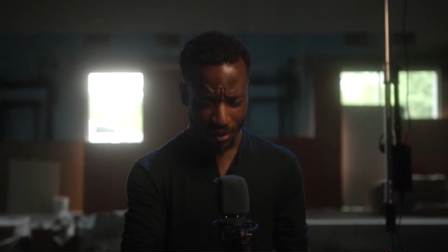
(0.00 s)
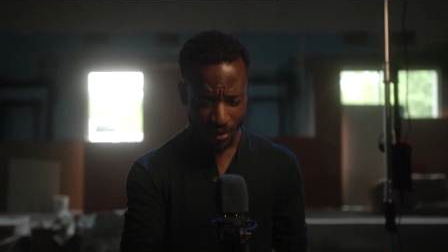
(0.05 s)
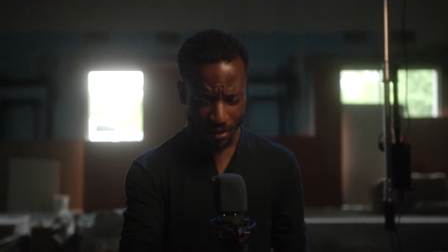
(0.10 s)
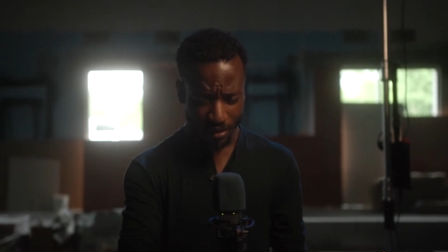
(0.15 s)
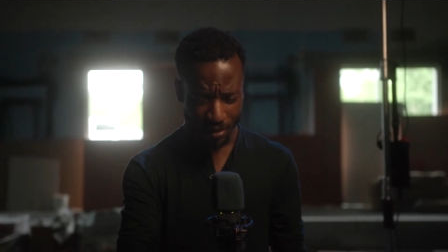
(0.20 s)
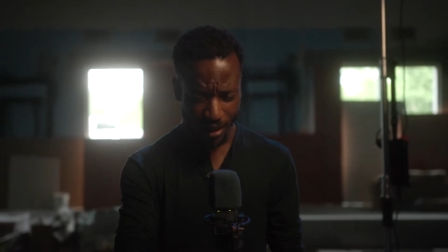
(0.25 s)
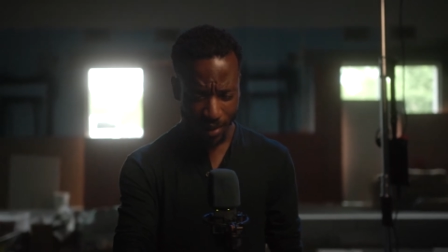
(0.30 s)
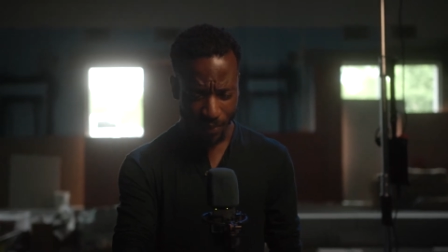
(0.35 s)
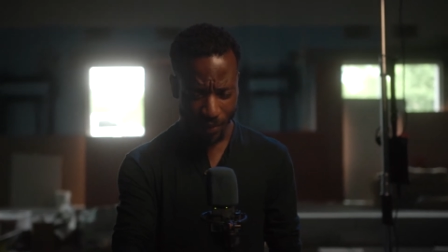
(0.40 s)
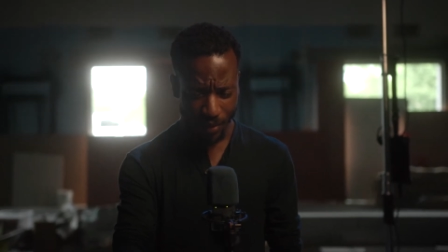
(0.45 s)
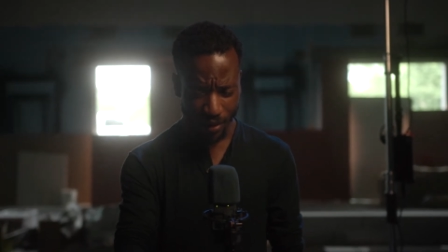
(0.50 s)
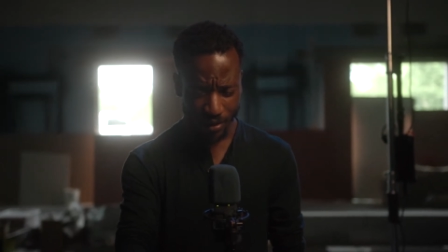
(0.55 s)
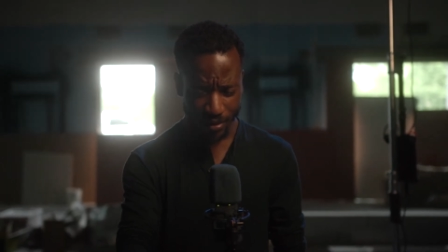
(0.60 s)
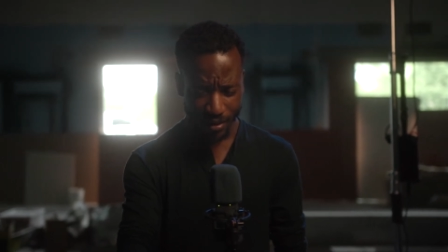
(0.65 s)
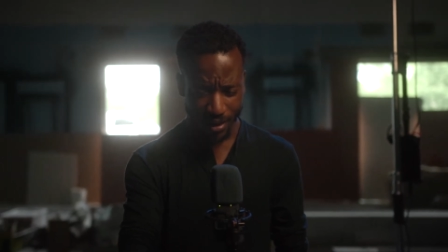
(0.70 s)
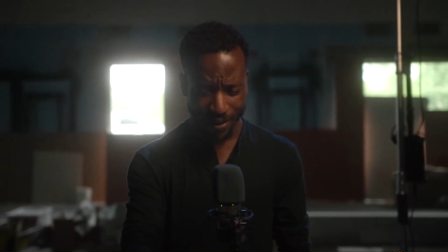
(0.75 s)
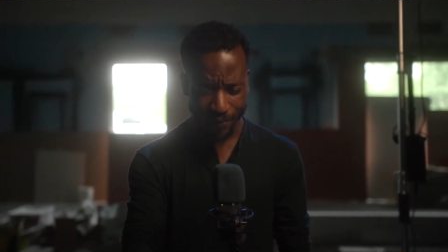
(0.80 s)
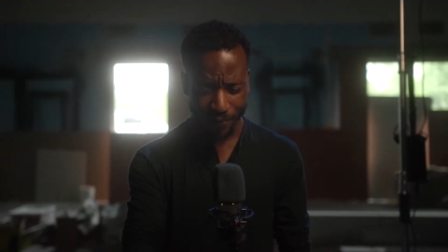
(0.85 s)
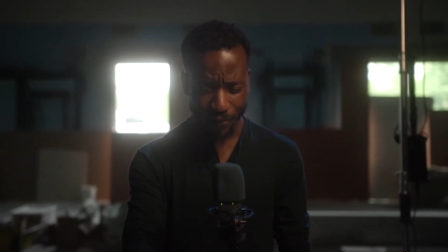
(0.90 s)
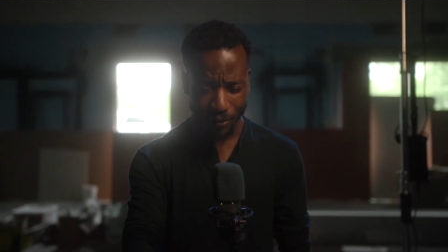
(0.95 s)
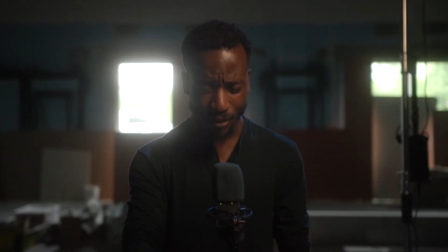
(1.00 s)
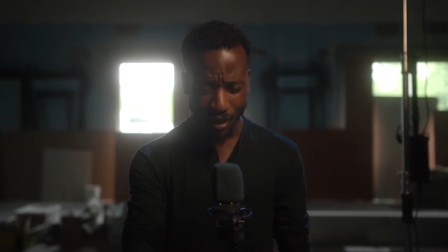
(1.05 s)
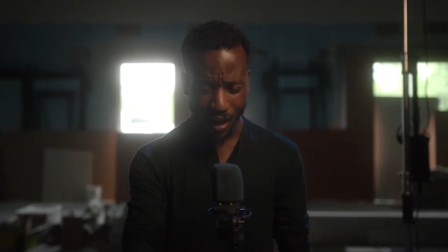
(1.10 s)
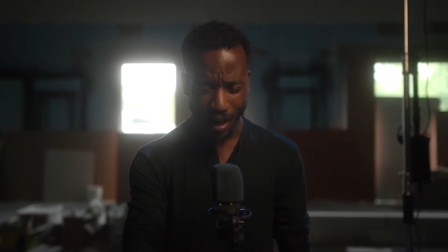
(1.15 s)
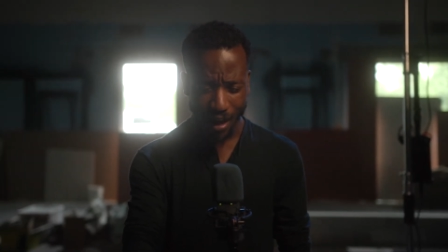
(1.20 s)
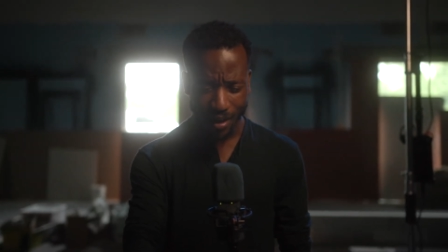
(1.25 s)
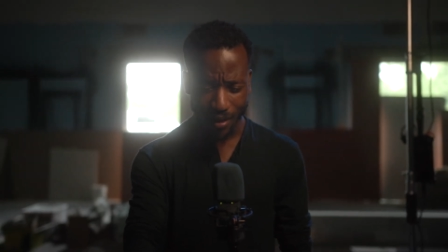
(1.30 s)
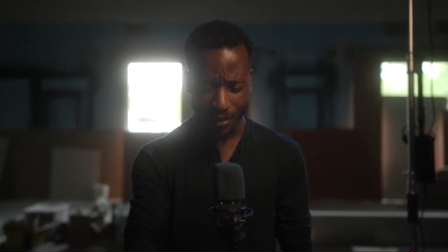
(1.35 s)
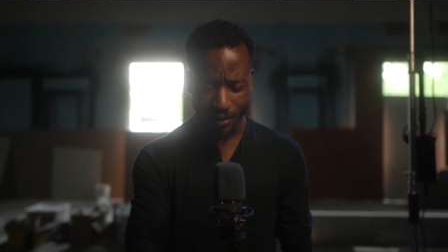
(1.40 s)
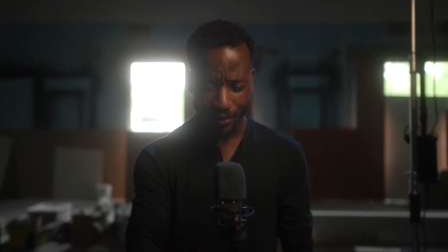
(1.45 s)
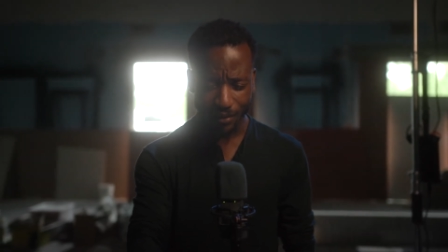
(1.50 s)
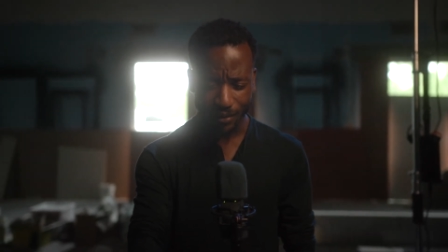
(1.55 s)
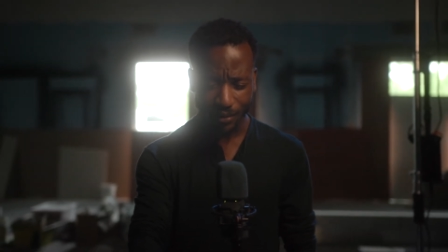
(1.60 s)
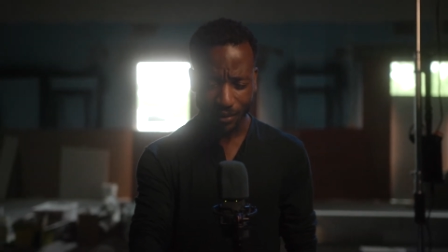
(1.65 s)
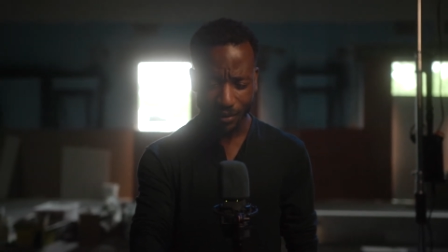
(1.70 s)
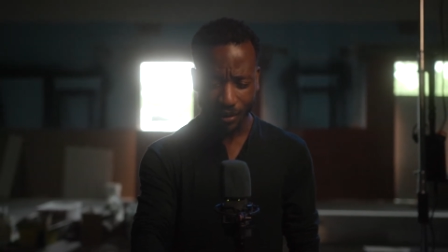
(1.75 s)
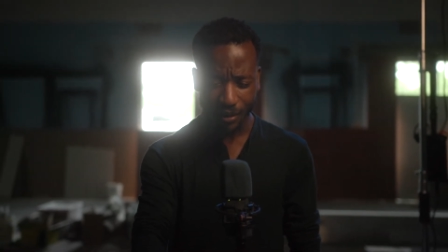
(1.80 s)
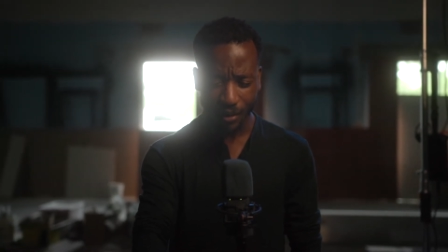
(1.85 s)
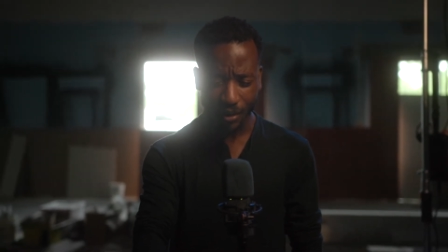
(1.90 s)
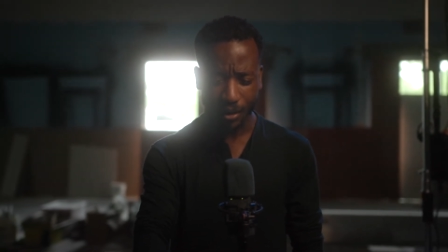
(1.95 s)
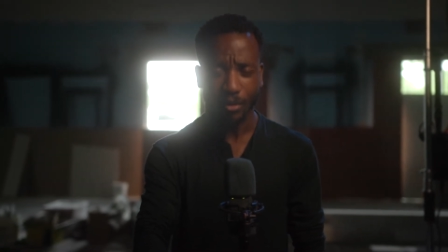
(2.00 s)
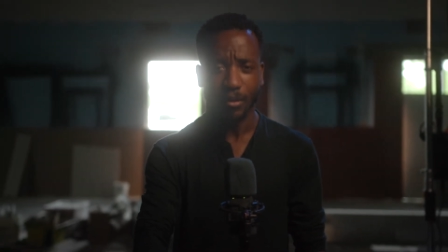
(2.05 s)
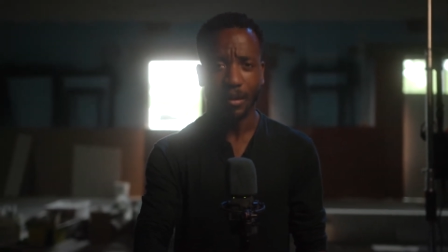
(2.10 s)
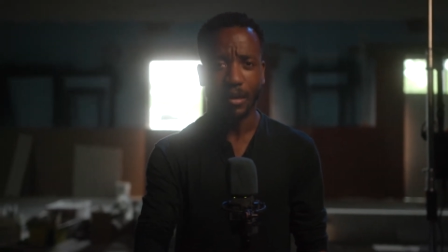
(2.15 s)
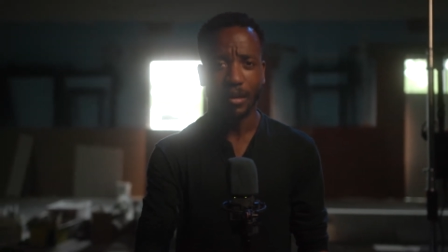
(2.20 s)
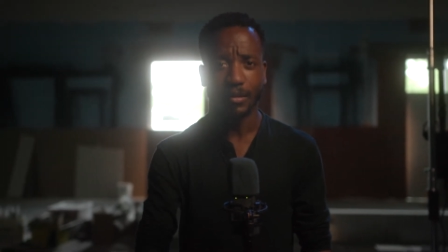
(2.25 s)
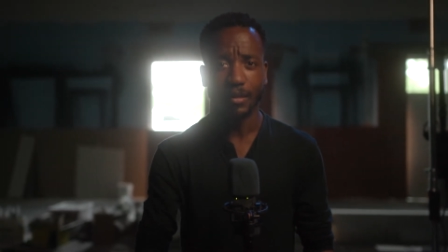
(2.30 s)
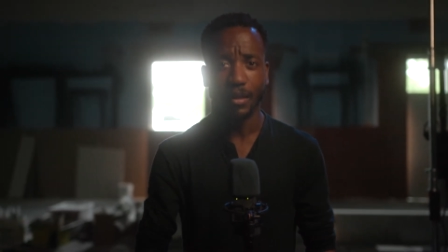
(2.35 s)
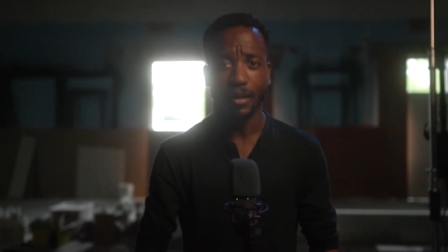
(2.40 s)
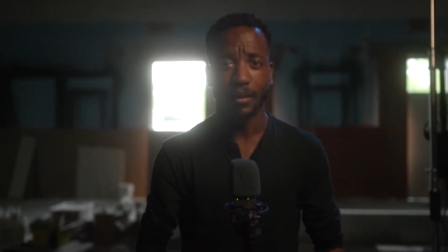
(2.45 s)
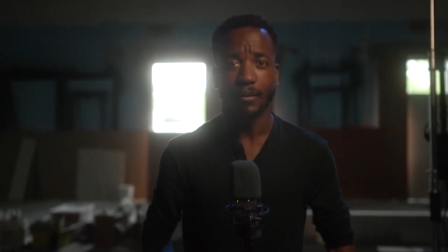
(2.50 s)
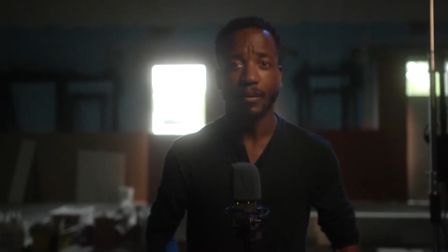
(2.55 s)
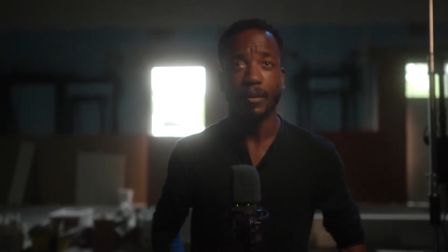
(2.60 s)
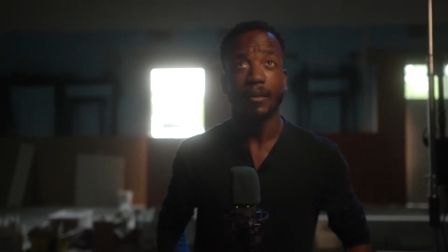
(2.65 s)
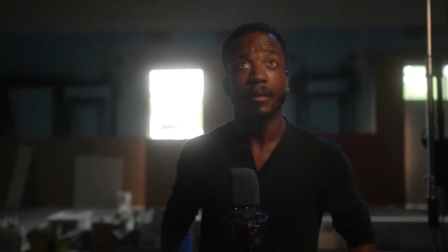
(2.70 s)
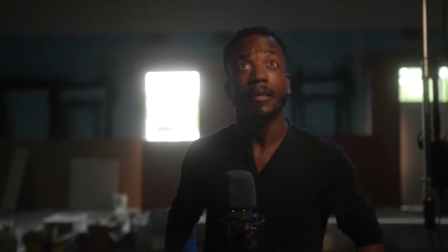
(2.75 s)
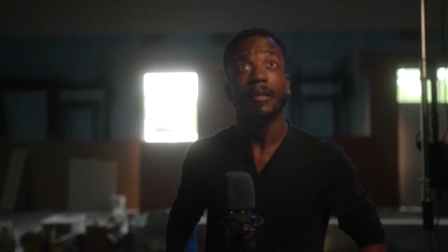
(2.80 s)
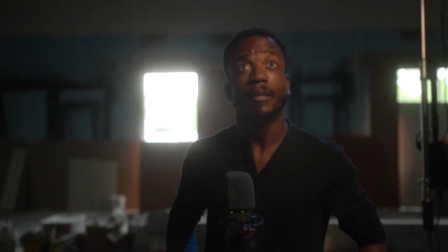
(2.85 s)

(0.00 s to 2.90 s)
escaping his nephew's eyes, Deon cries out,